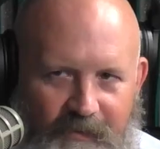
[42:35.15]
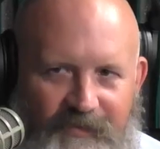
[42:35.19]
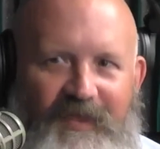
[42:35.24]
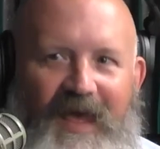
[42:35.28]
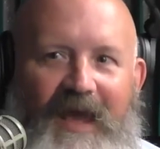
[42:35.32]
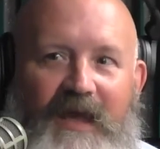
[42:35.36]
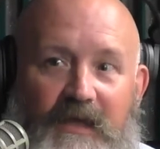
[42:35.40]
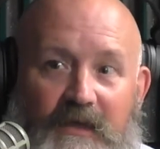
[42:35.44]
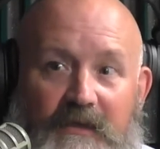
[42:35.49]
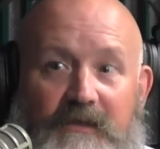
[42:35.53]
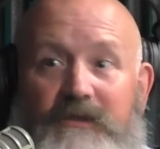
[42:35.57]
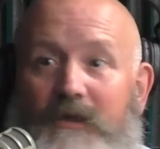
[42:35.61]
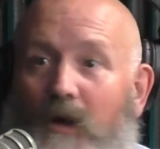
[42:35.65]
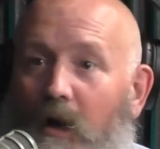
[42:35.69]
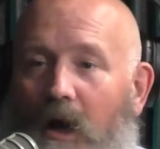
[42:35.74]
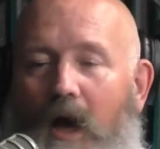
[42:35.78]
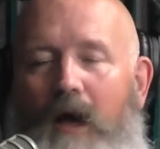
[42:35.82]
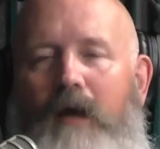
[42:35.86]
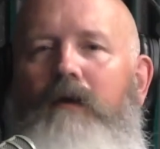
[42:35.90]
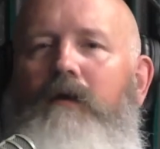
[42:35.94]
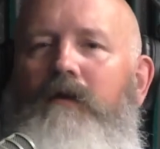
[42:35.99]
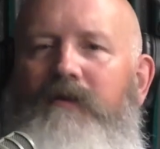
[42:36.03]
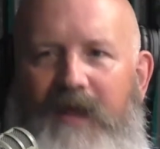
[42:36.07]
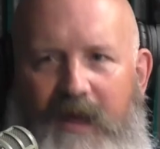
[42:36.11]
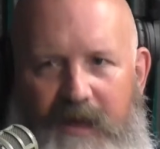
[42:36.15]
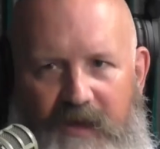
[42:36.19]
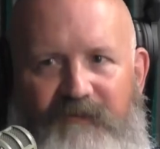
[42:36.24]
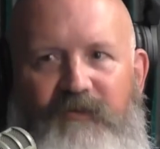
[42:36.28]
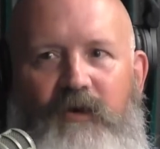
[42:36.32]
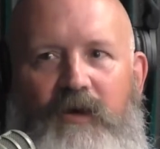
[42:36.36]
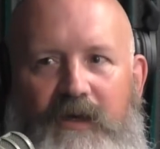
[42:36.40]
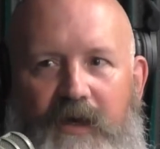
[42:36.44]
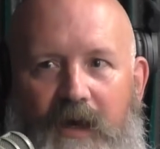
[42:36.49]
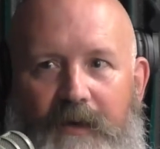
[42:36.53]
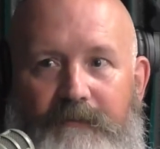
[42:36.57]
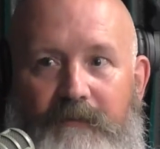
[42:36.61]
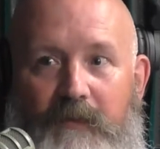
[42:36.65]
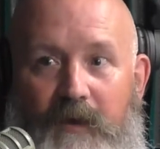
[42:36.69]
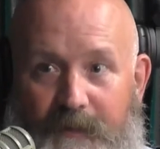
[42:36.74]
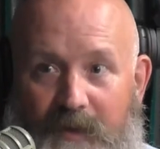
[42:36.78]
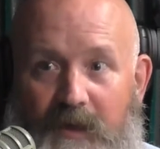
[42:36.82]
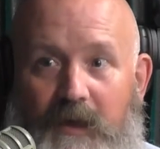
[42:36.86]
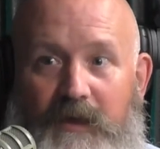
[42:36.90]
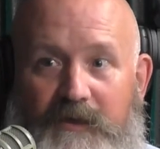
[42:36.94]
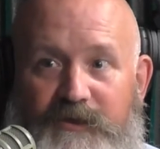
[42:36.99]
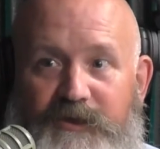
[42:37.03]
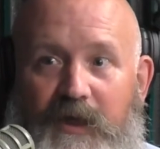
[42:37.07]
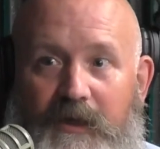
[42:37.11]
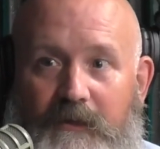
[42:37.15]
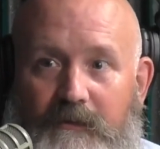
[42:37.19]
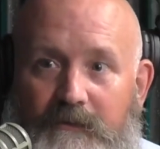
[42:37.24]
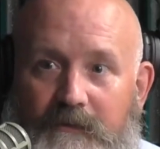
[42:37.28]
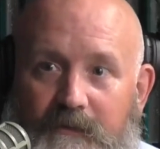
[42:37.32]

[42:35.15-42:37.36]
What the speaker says: thank you thank you for your time. I mean, legit.